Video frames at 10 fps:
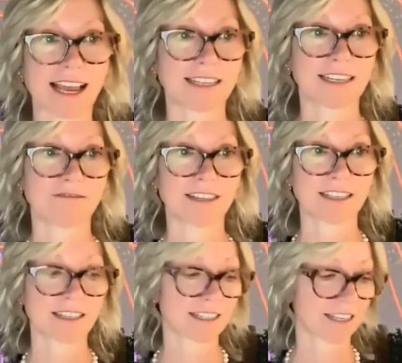exciting
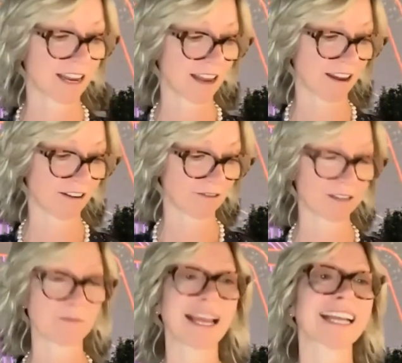recent, uh,
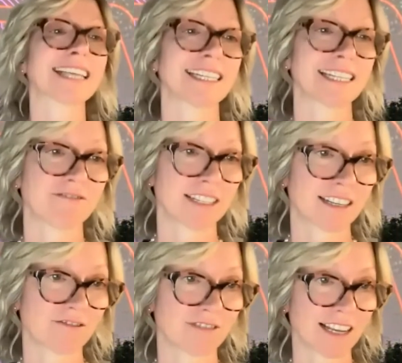some exciting
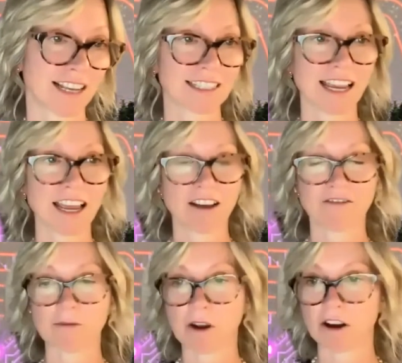recent results
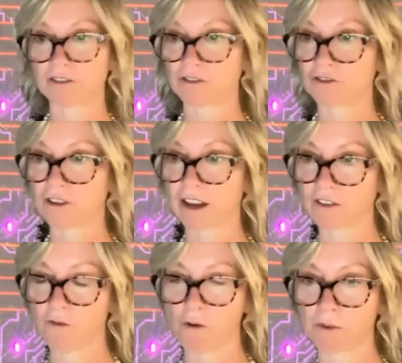from our
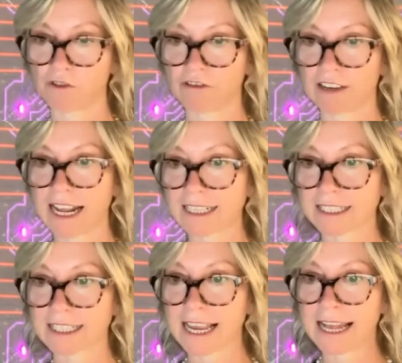transformer neural nets.
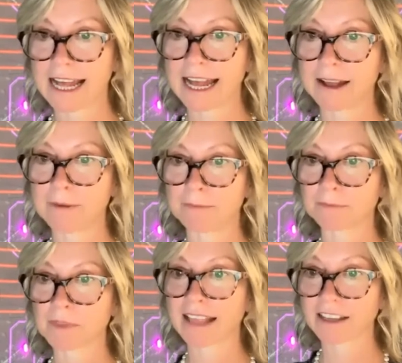Um,
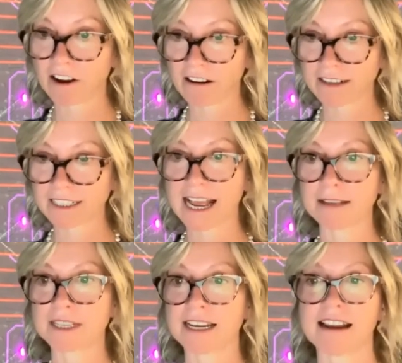at the current time,
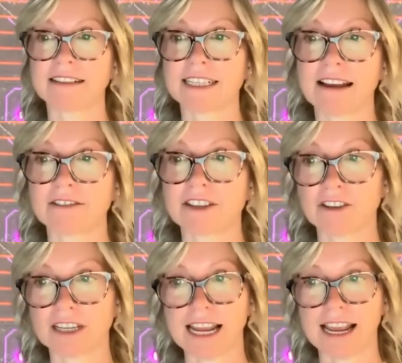Singularity DAO is not
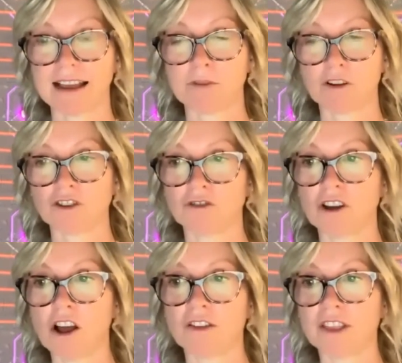an AI module
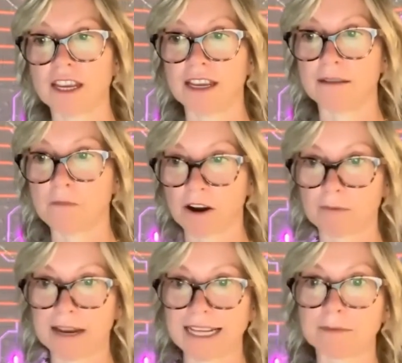on the
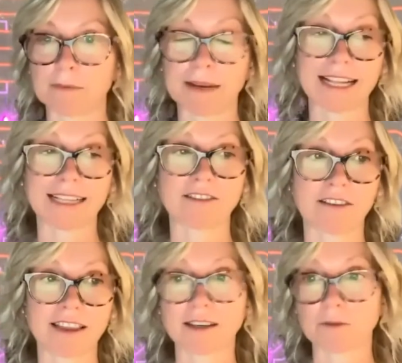marketplace, but plans
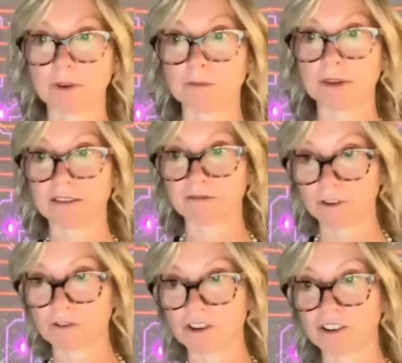are that it will be in the
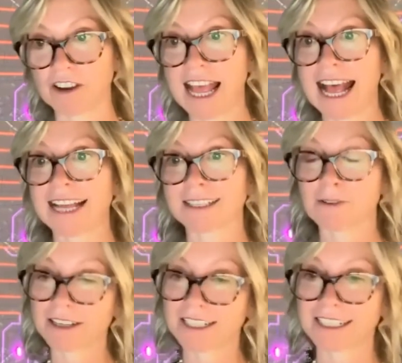future as
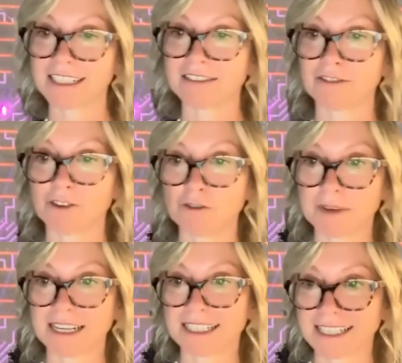quantitative
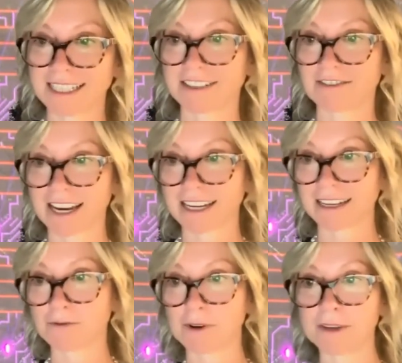human assisted
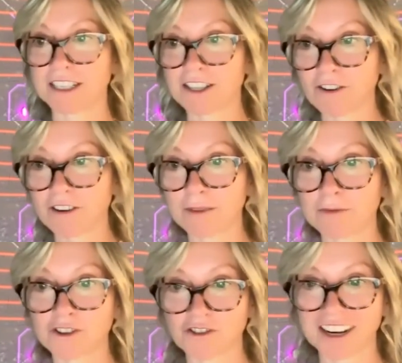training will be slowly
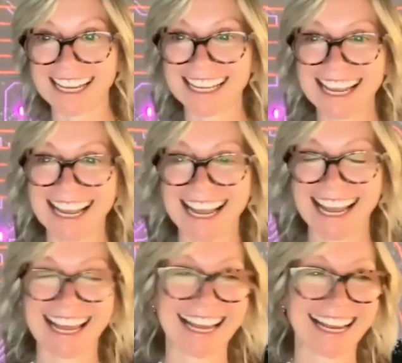but surely
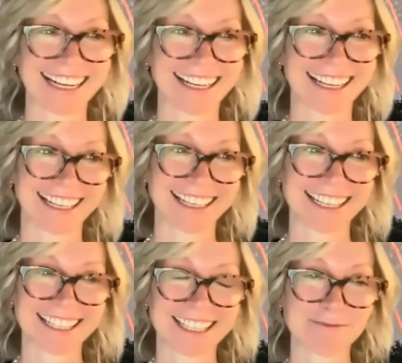uh,
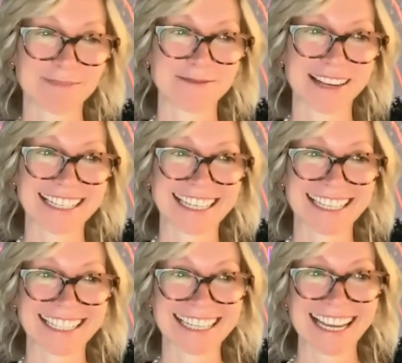
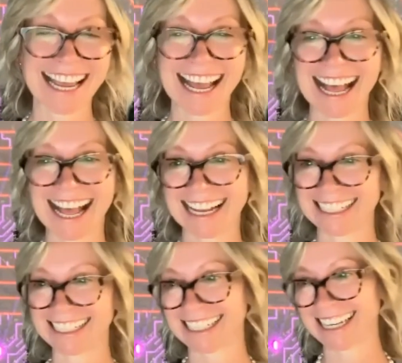supplemented
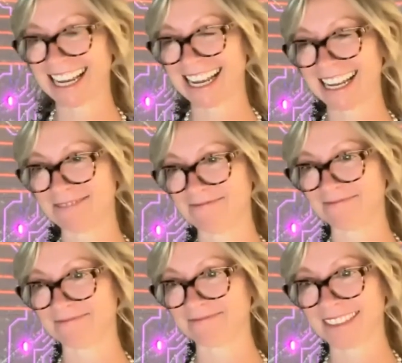and
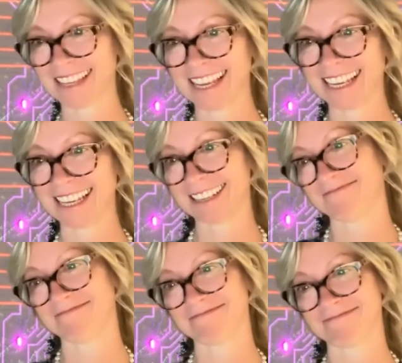um,
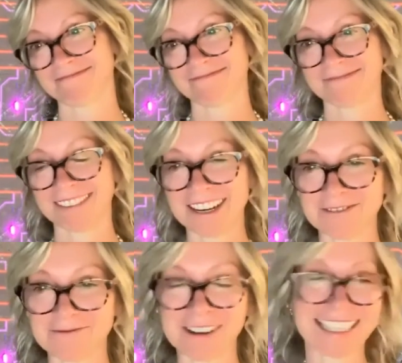you know,
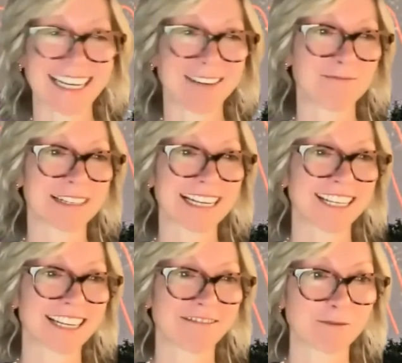one day
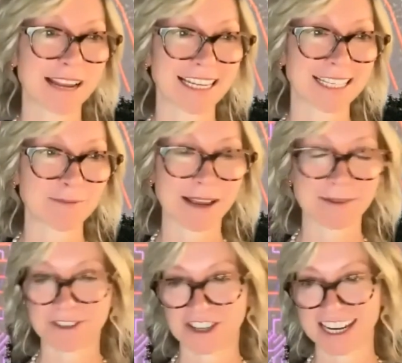potentially replaced by
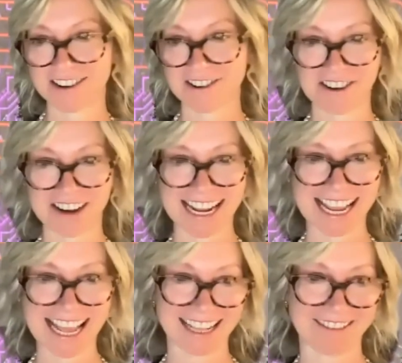machine learning
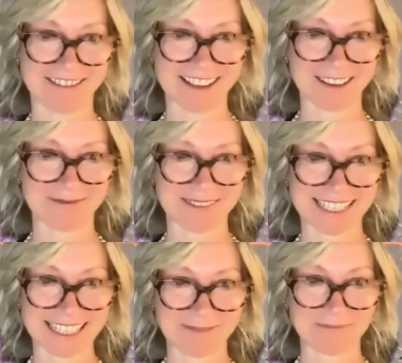
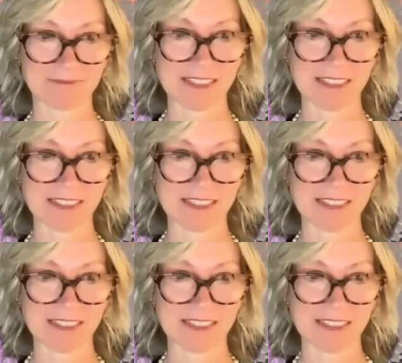algorithms.